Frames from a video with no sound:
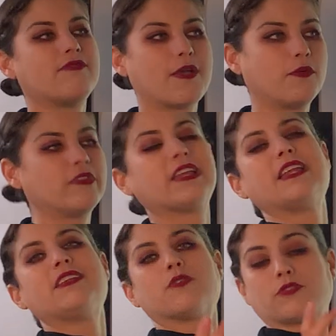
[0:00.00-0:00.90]
and they will
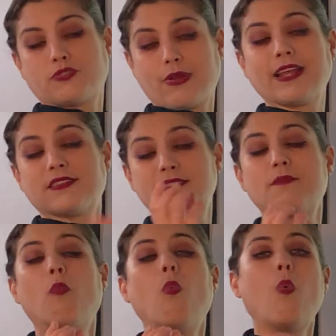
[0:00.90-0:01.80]
eat or drink
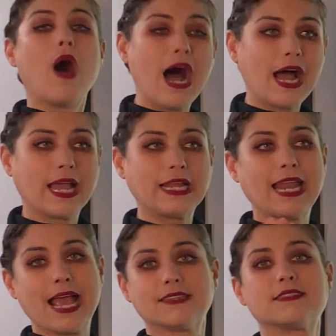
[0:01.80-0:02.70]
some
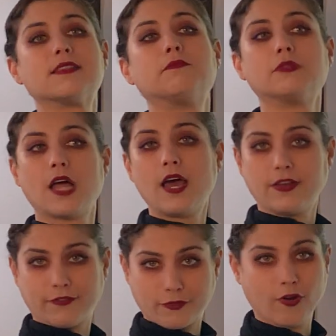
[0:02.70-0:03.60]
wine as the
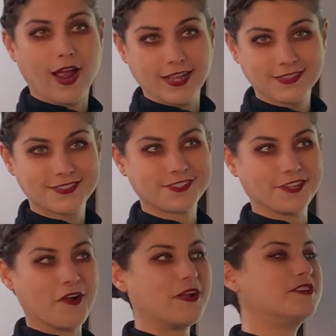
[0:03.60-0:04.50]
blood of Christ.
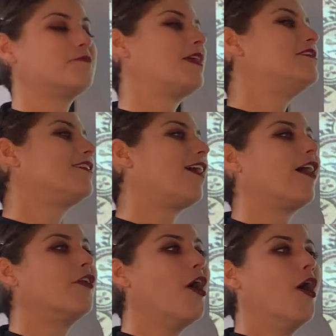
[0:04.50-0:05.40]
You know, and depending on